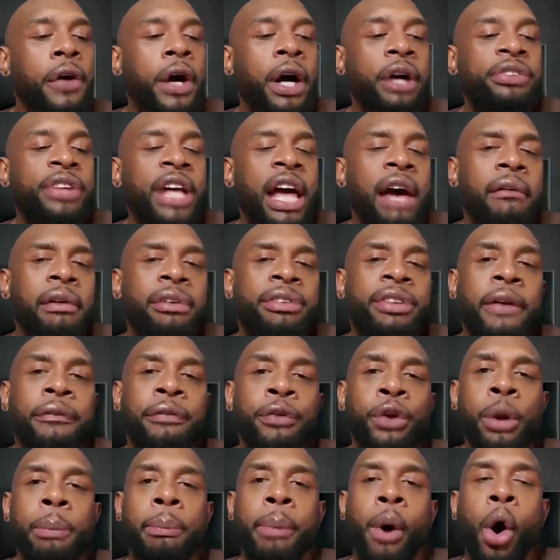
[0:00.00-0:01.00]
We also have us
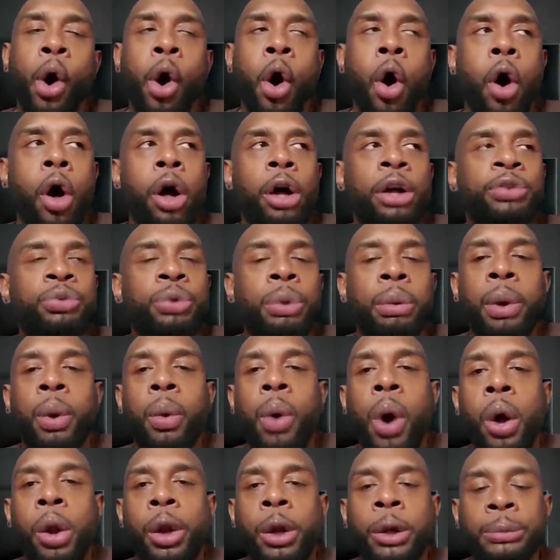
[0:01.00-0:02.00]
a few boys when
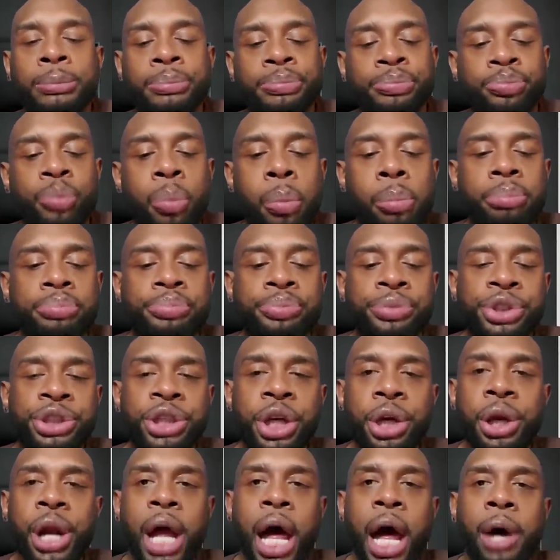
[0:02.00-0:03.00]
we want them.
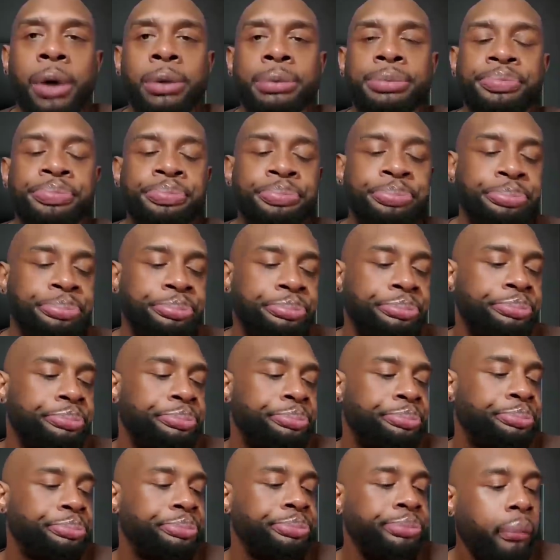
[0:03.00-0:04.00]
You know,
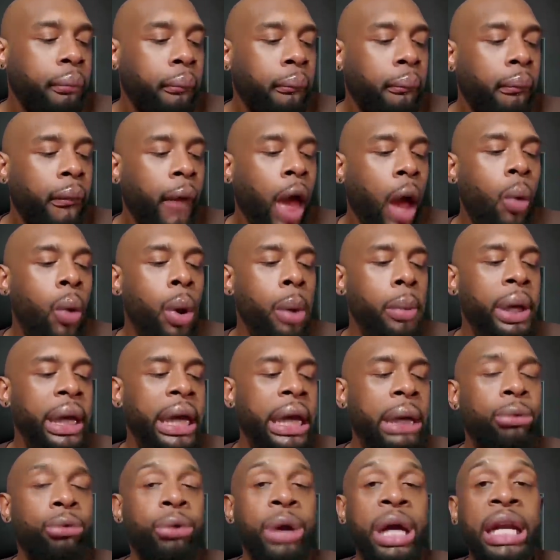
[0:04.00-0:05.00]
when
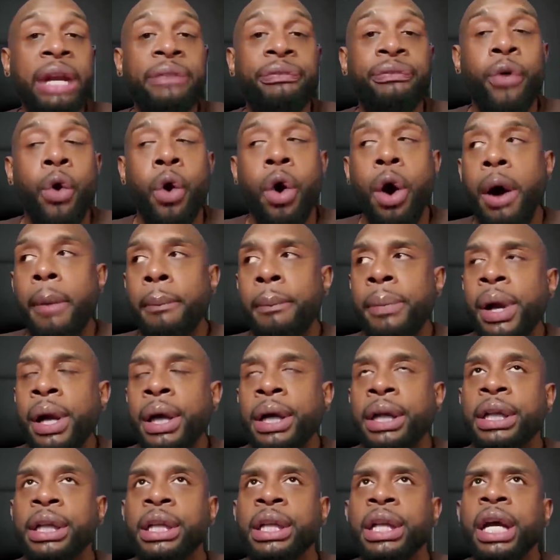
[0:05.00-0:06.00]
we get ready for them.
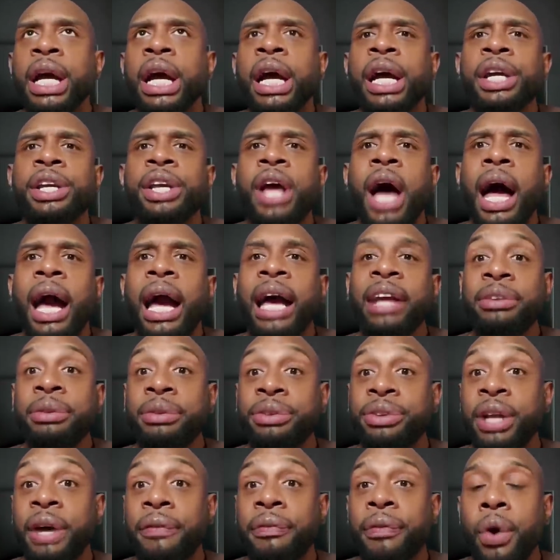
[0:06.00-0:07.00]
Y'all
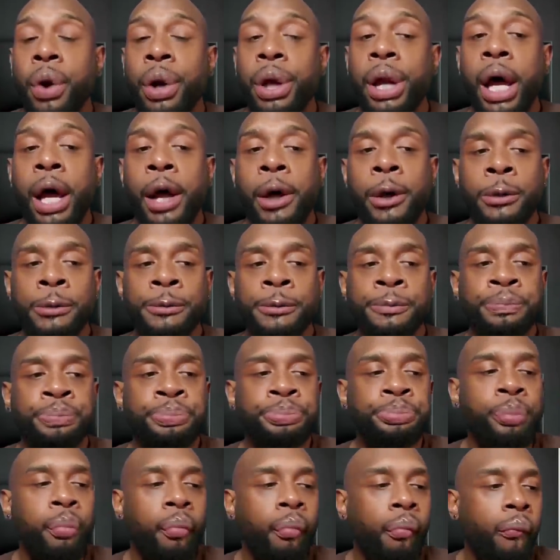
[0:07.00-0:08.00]
got some stuff going on.
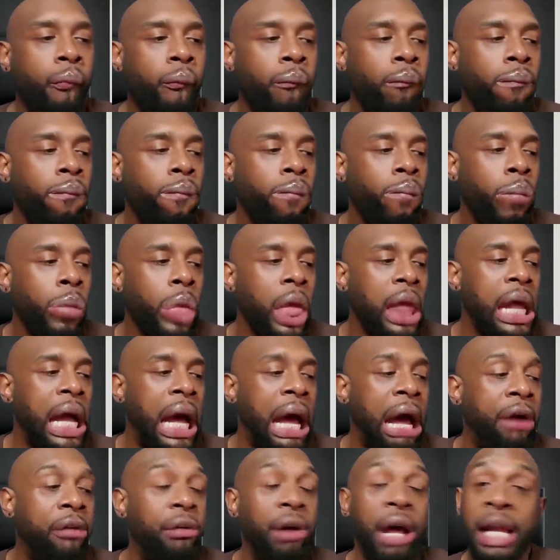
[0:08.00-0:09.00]

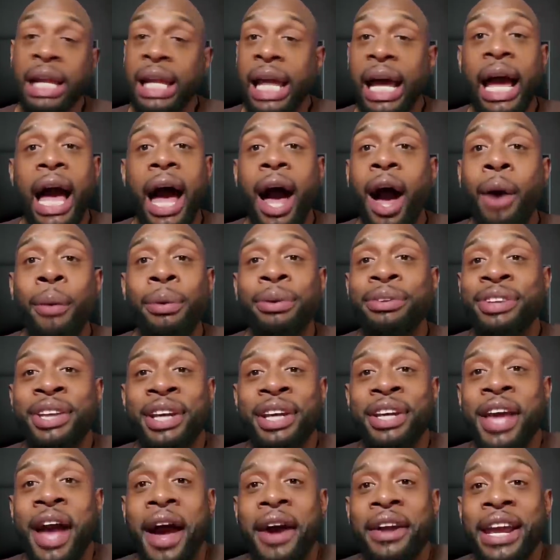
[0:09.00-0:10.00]
I, I like I always
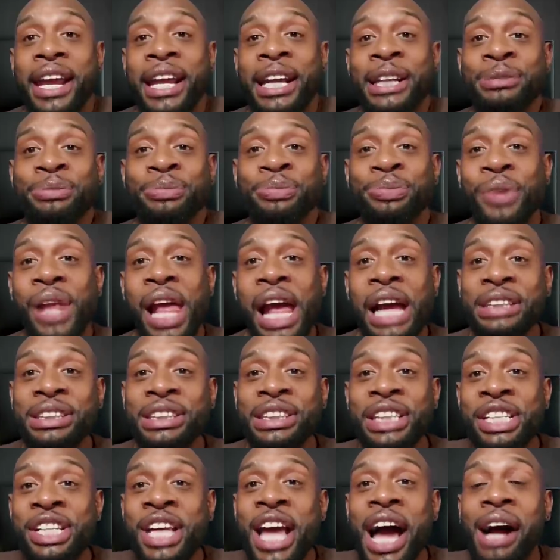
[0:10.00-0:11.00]
tell y'all that.
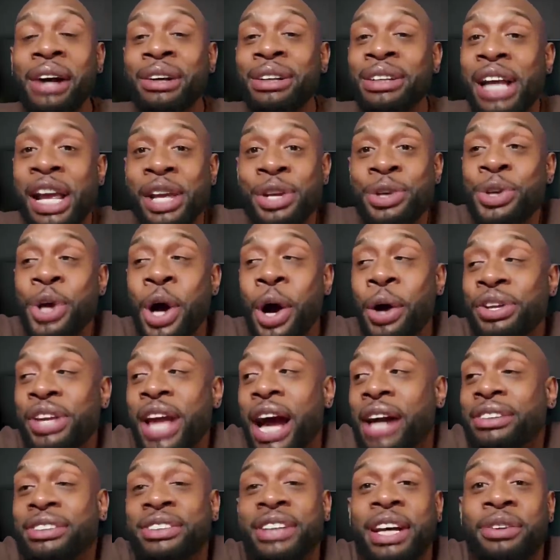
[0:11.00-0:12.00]
And then y'all, you know,
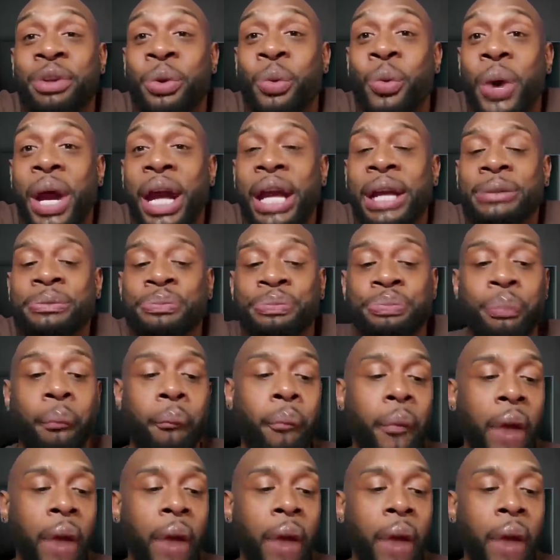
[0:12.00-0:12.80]
y'all just have to wait